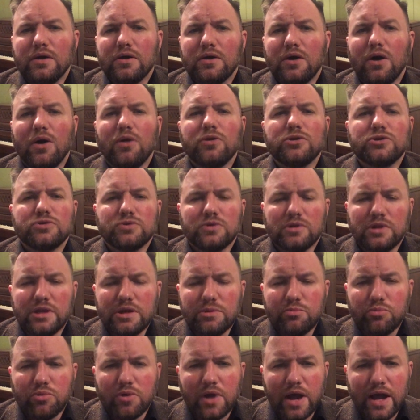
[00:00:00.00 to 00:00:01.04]

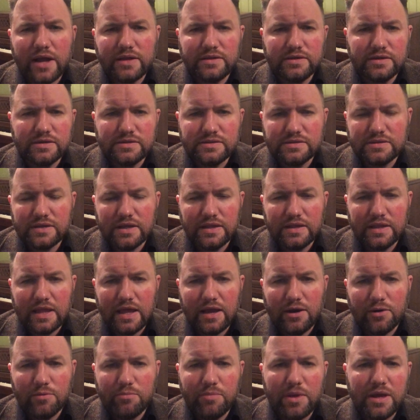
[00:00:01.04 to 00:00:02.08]
culturally practiced, and
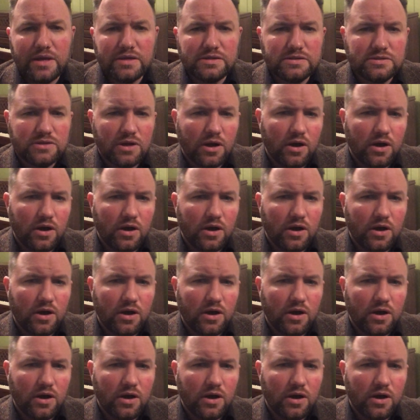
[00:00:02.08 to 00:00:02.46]
they are based